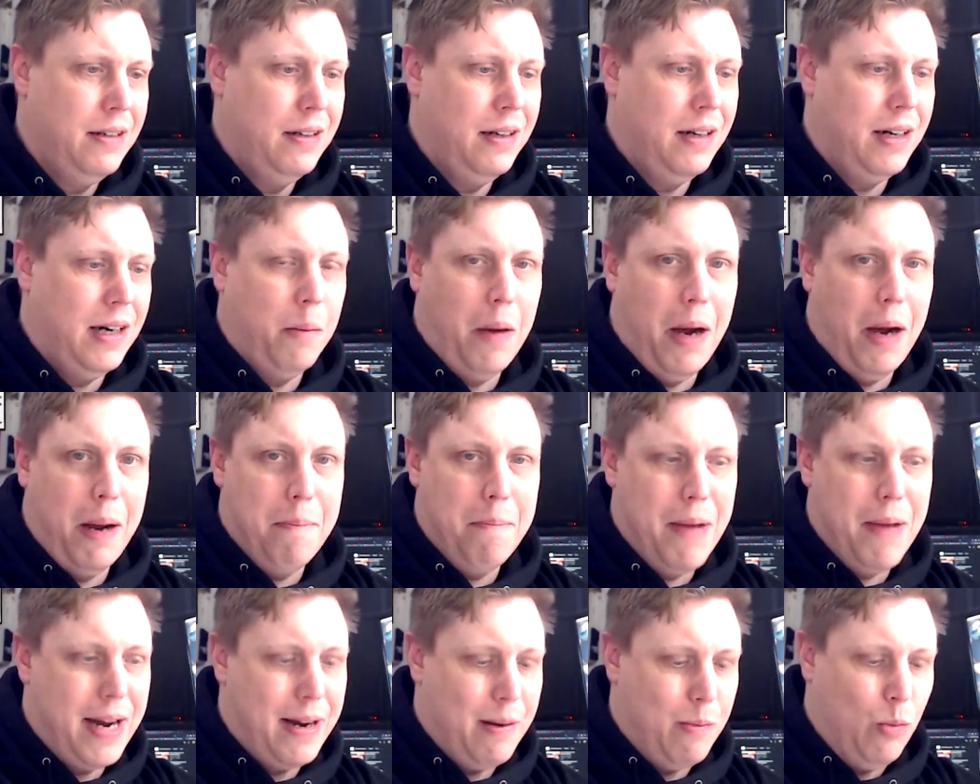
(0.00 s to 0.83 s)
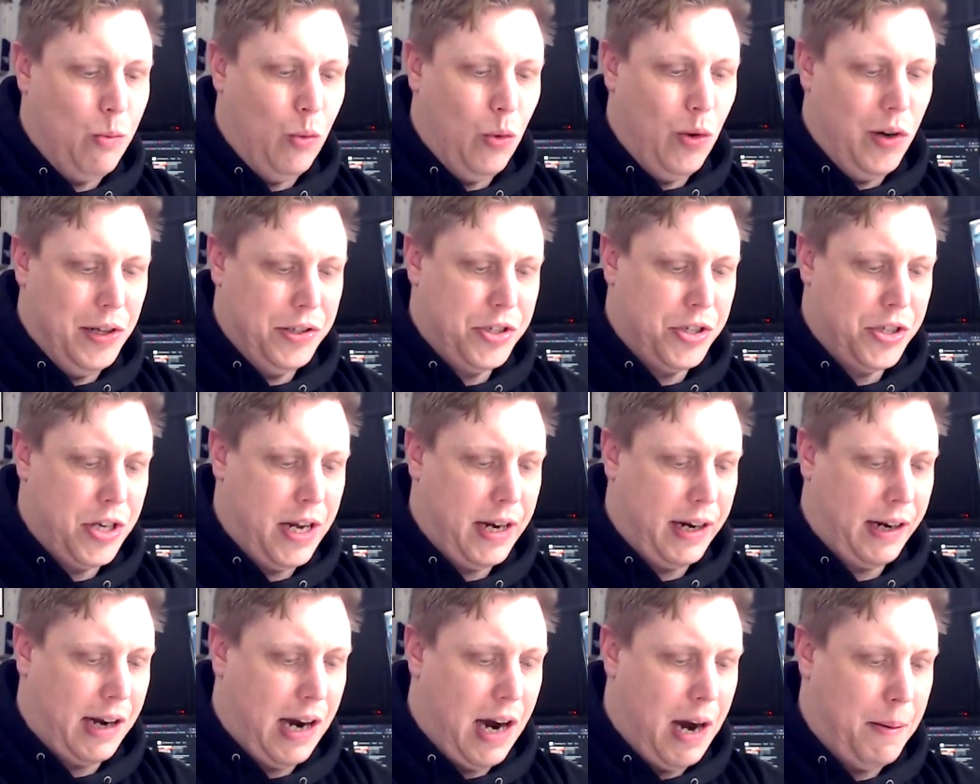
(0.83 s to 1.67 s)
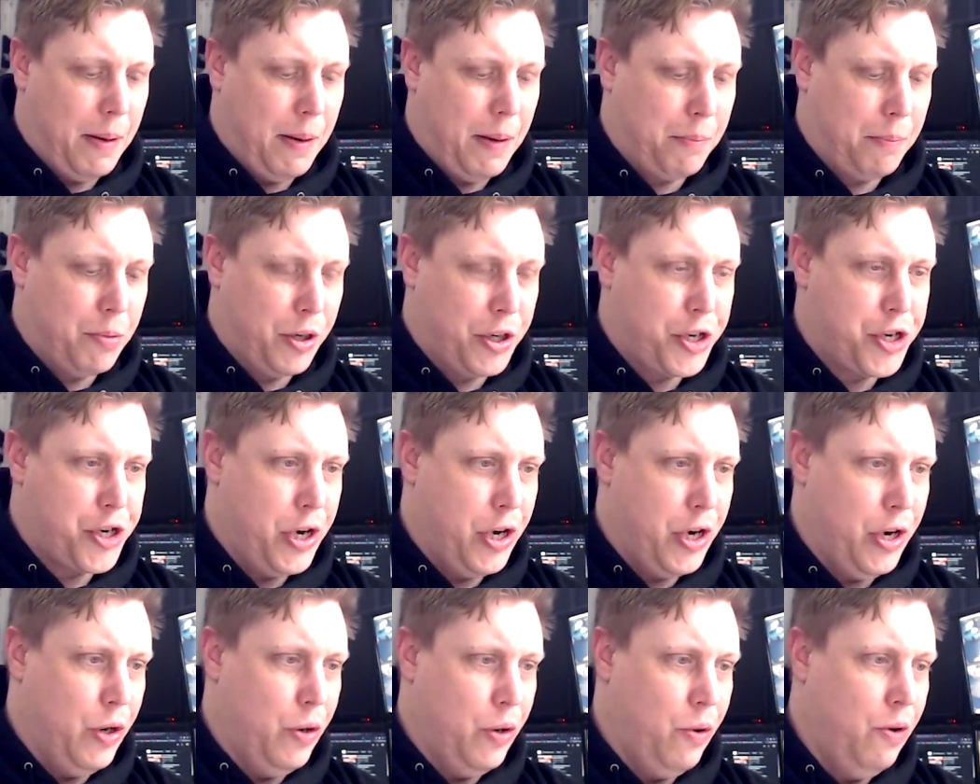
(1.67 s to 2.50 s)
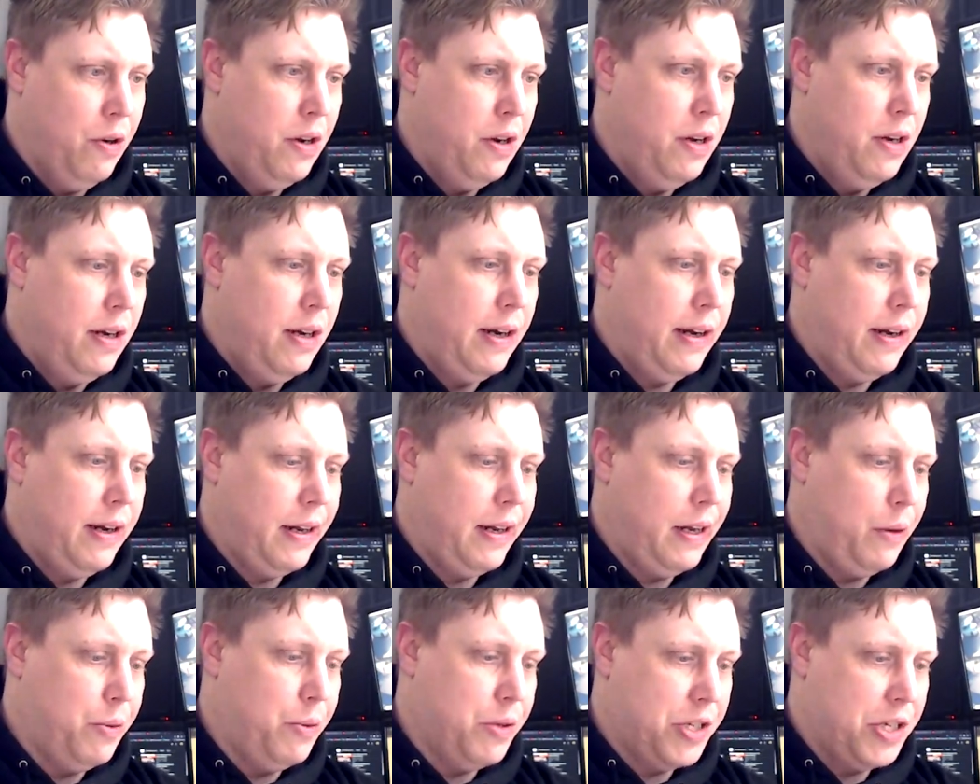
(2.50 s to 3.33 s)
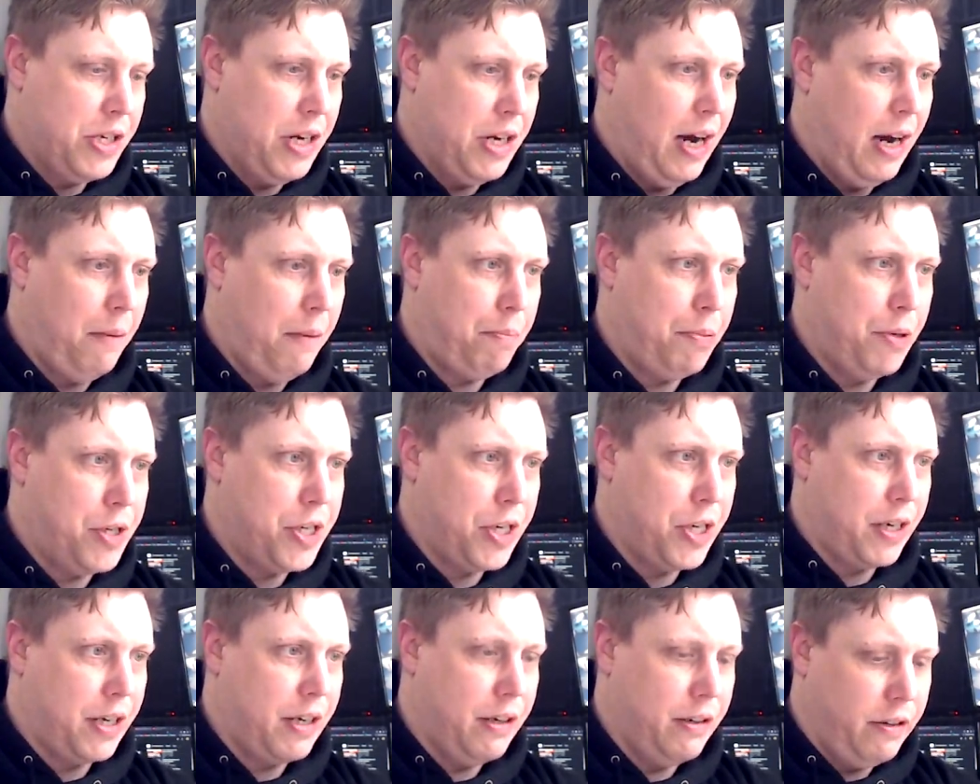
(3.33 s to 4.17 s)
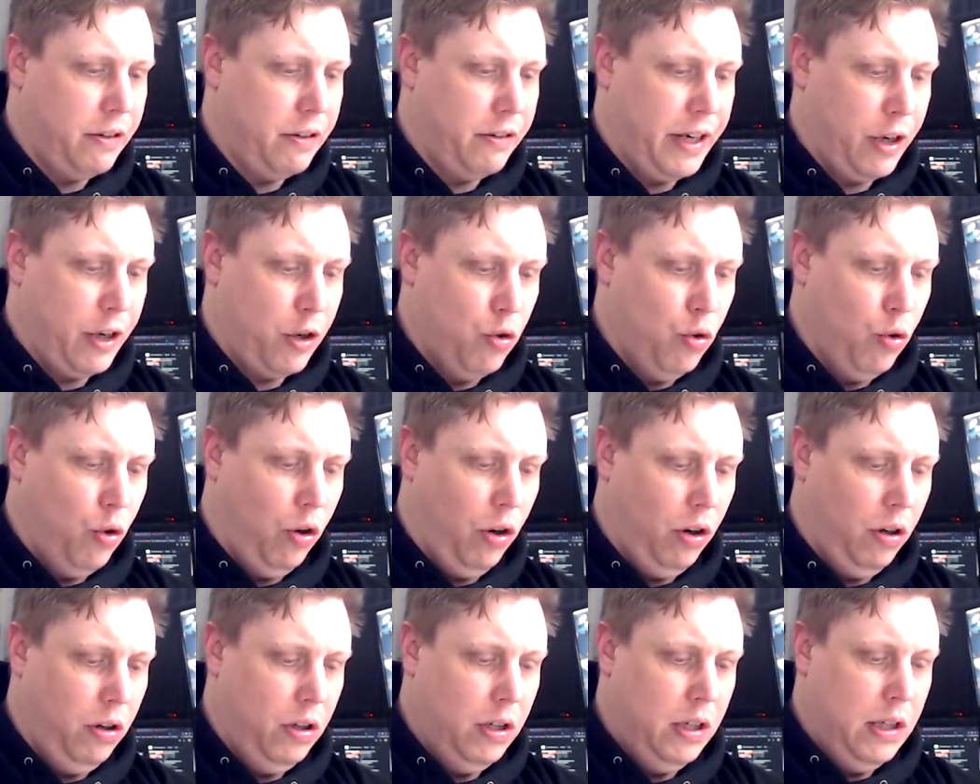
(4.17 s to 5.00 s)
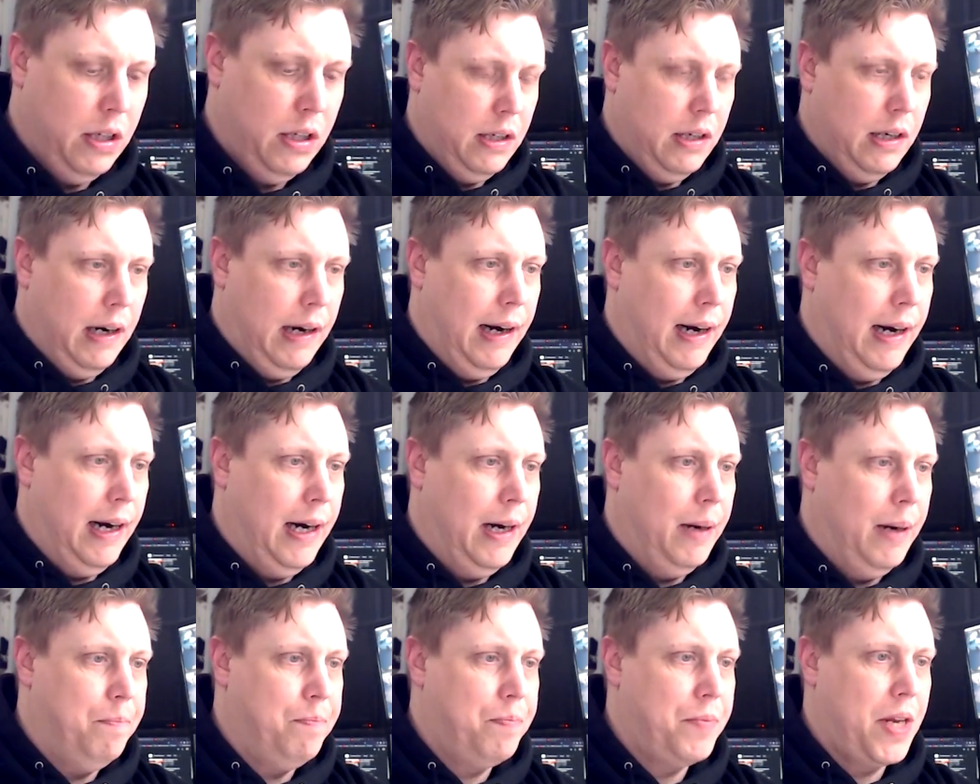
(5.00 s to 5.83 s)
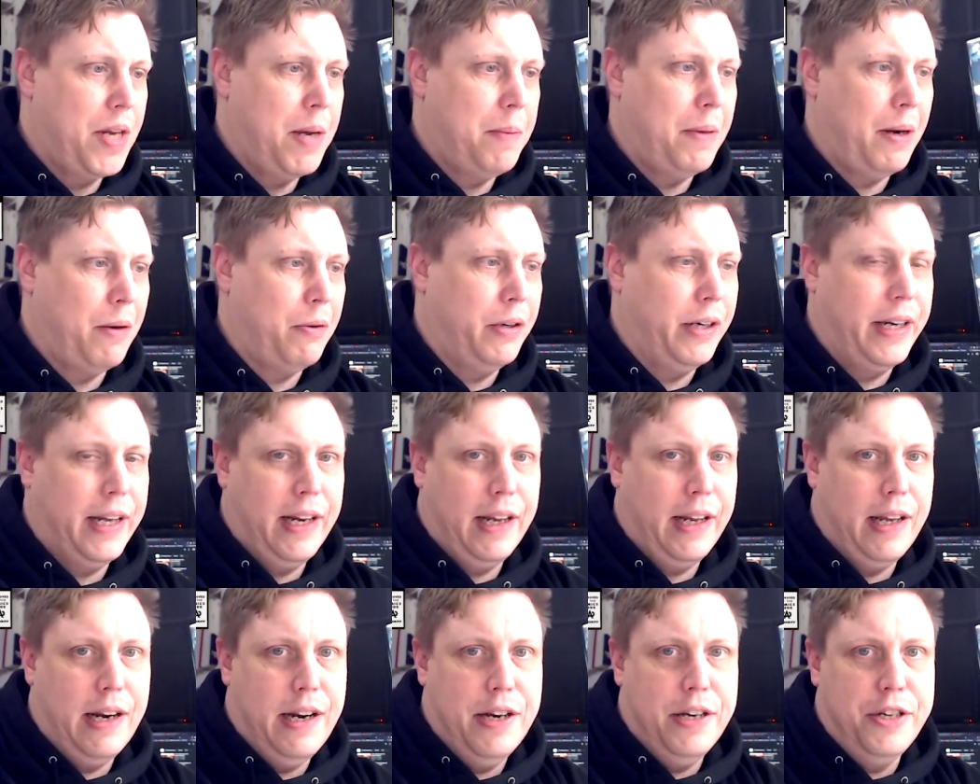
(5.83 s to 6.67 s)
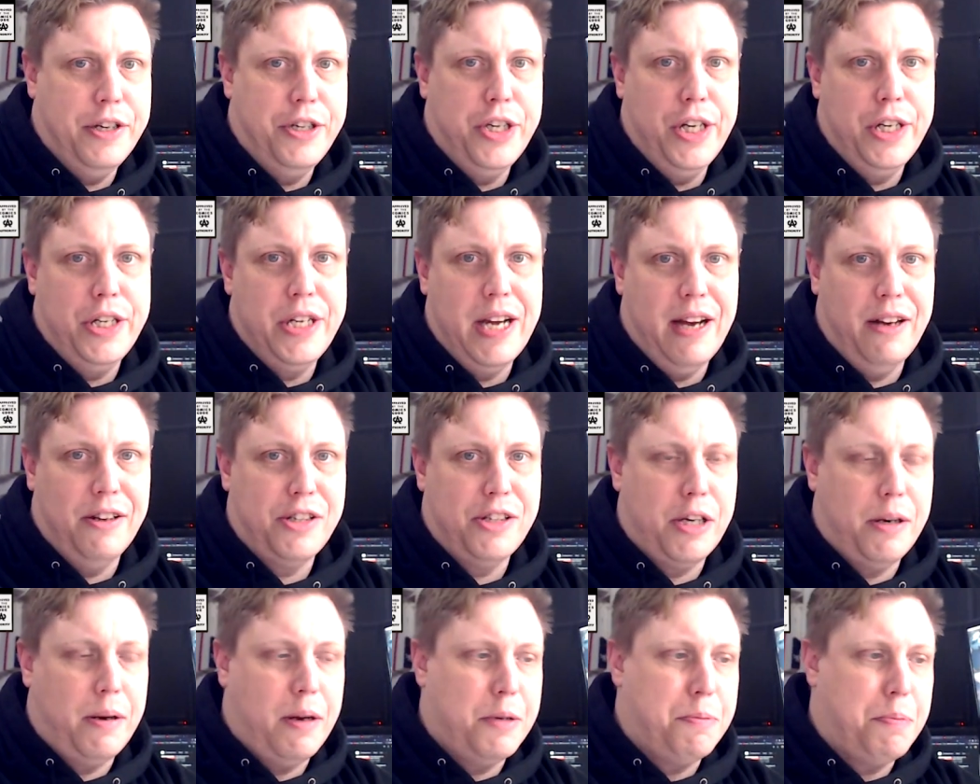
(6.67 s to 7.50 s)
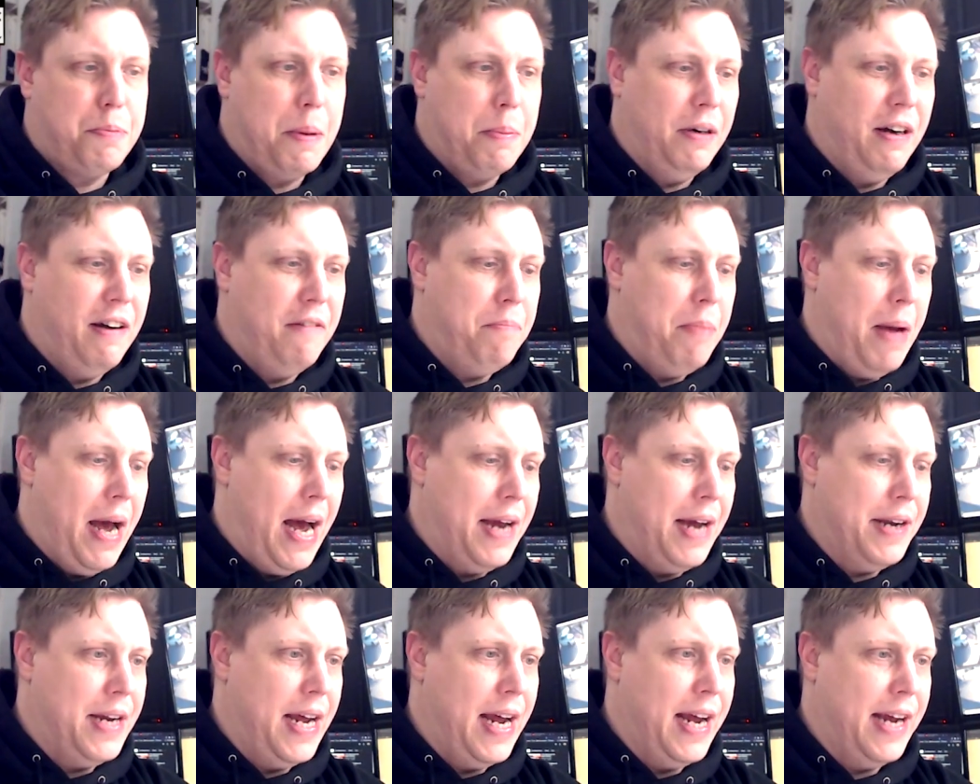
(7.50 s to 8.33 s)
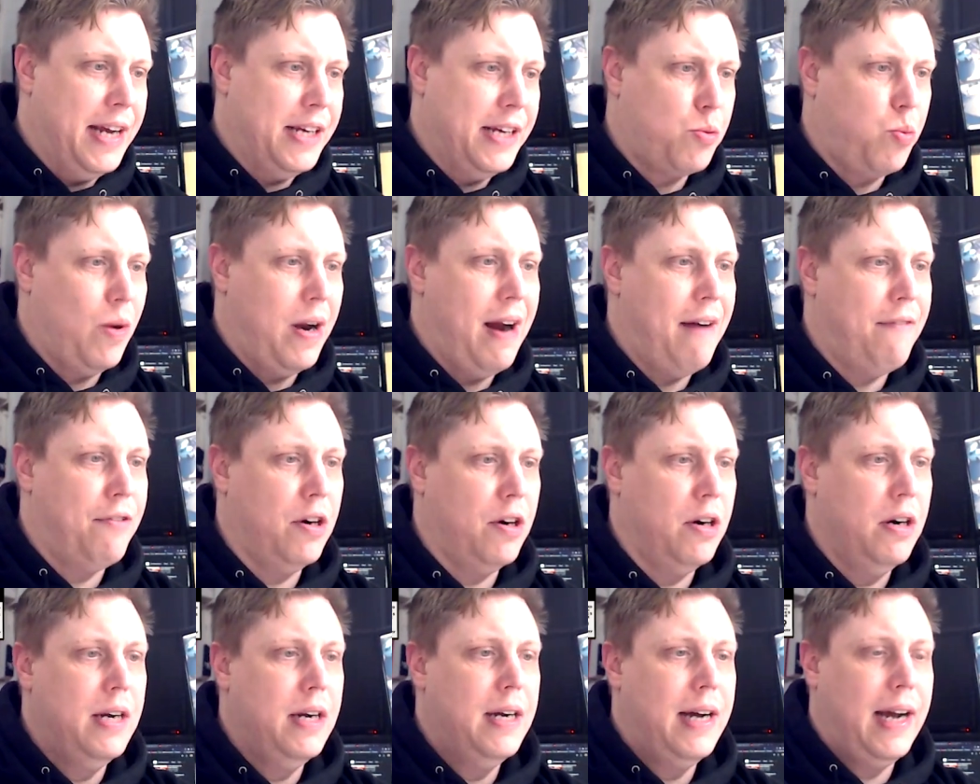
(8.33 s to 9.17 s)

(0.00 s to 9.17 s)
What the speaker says: I met him once at a comic book show, and he was not particularly cool. I'm not really going to get into details. Sometimes people have bad days, whatever.